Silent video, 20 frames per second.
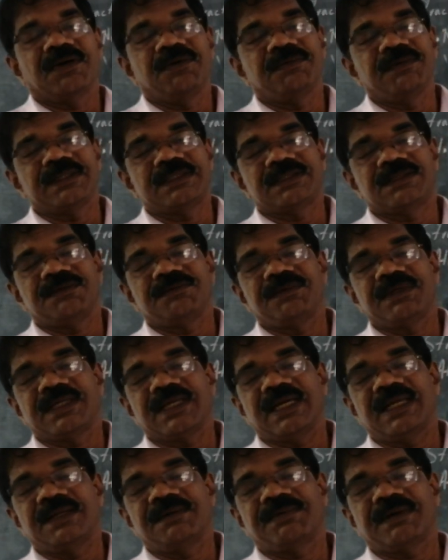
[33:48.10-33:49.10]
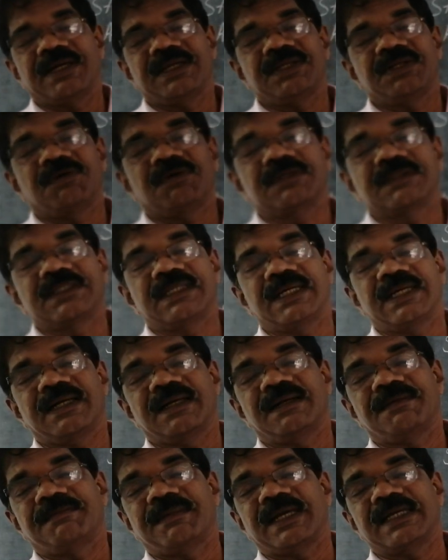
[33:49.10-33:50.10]
How we can find out
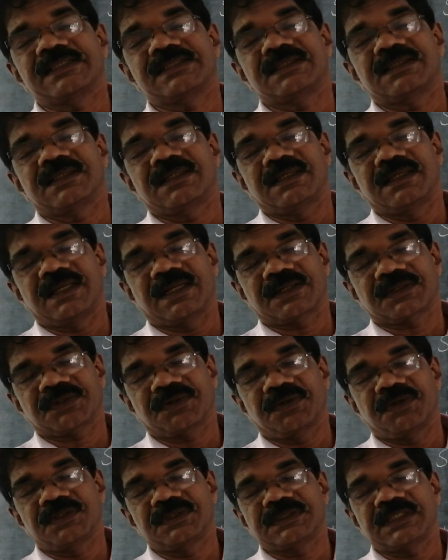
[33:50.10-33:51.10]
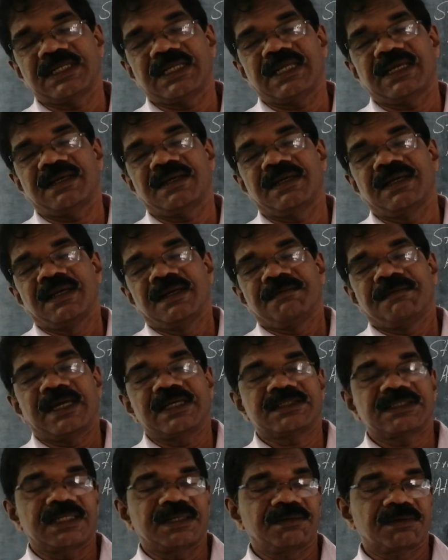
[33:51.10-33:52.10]
the maximum number
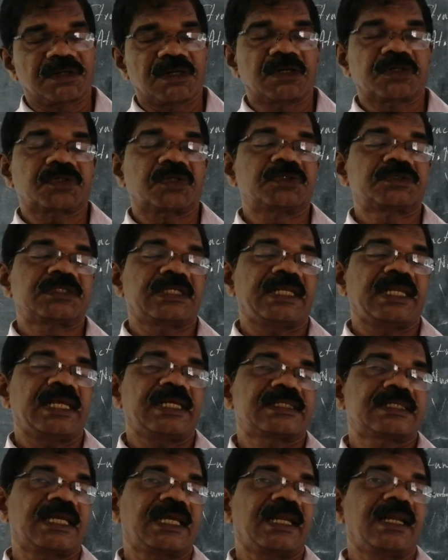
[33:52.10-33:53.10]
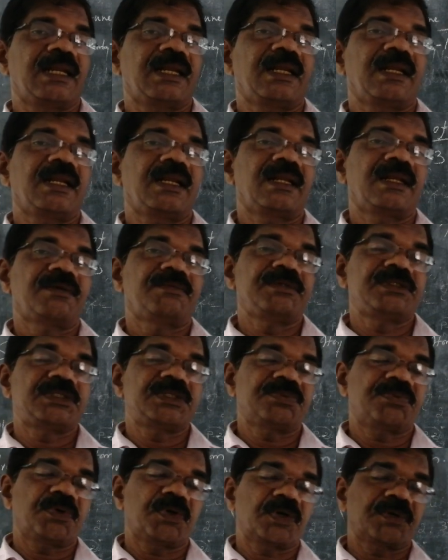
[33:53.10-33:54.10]
of electrons in a shell?
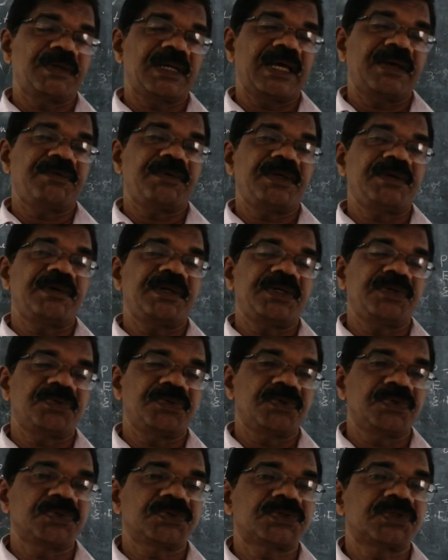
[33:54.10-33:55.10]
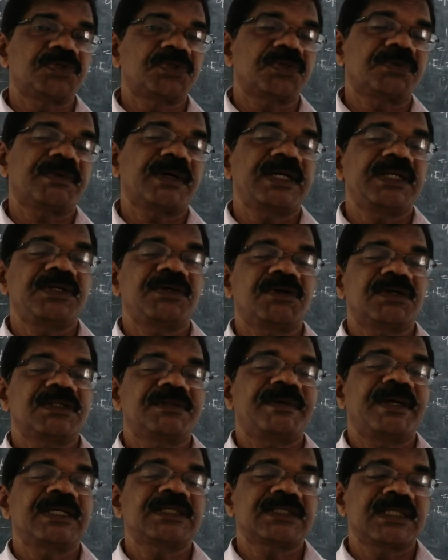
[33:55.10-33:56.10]
Which formula we will use to find
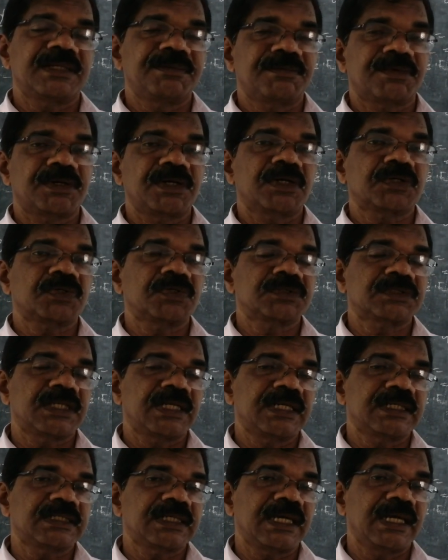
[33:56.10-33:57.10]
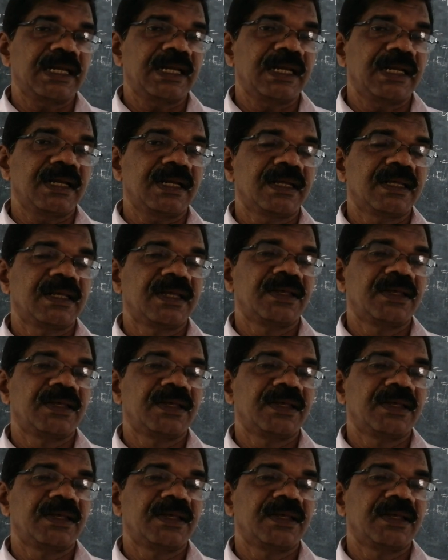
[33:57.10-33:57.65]
out the maximum number of electrons in a shell?